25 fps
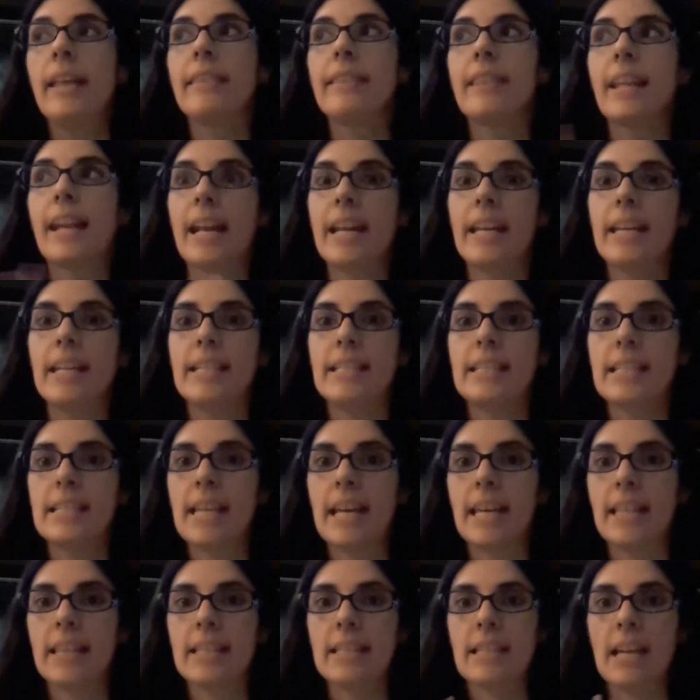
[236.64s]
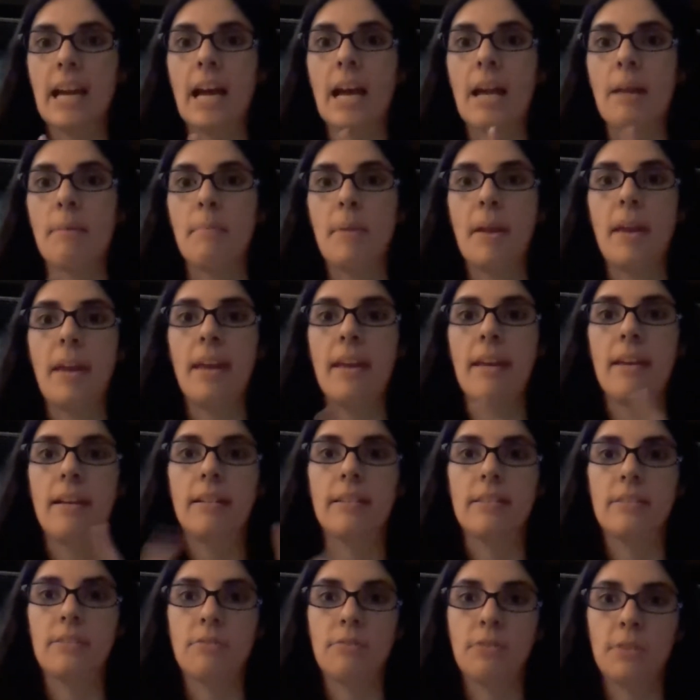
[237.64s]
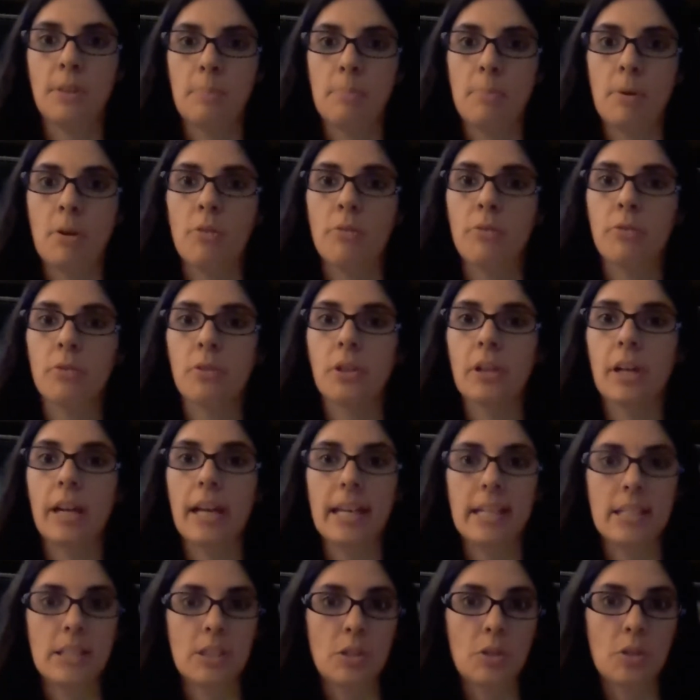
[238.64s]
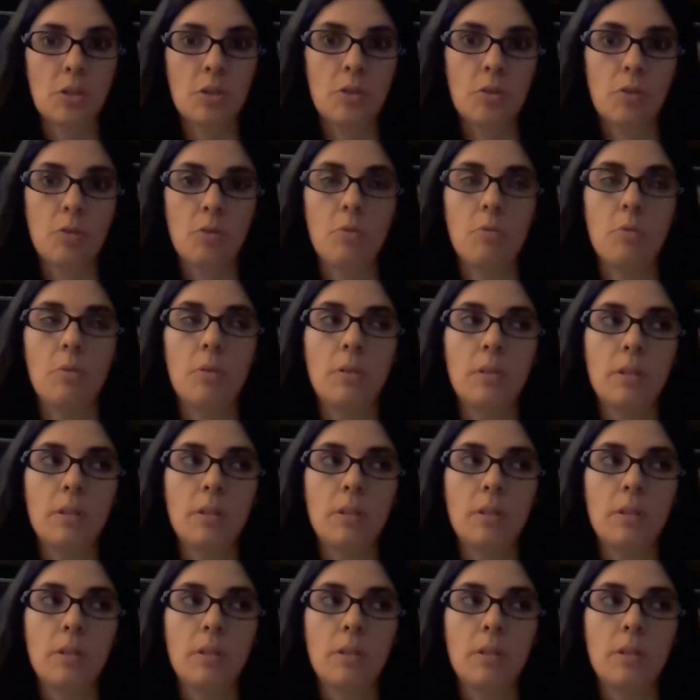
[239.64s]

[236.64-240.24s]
that I need to take the time and flip over into